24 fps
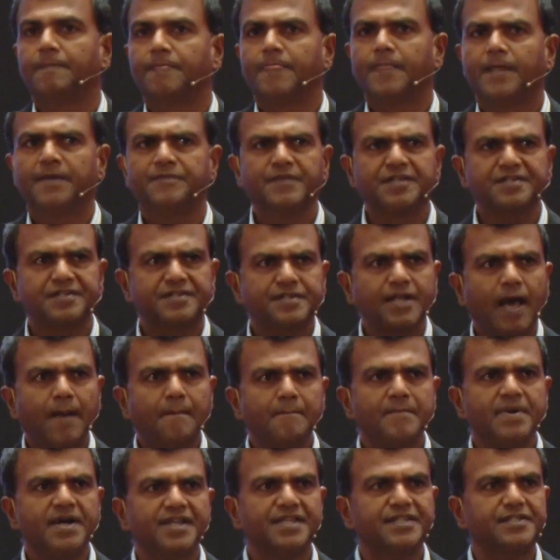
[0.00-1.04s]
This
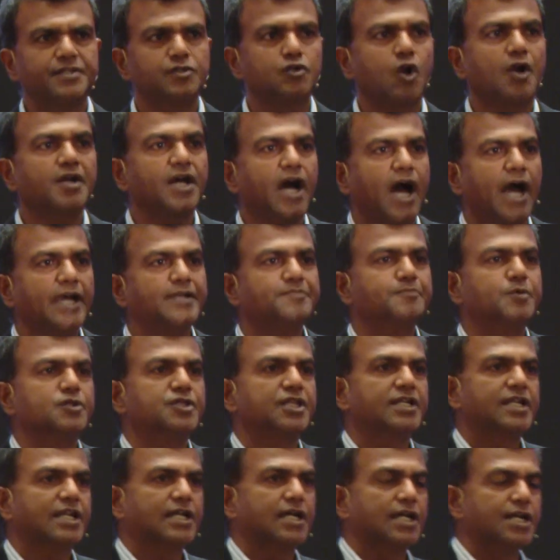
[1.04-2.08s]
number is not a hypothetical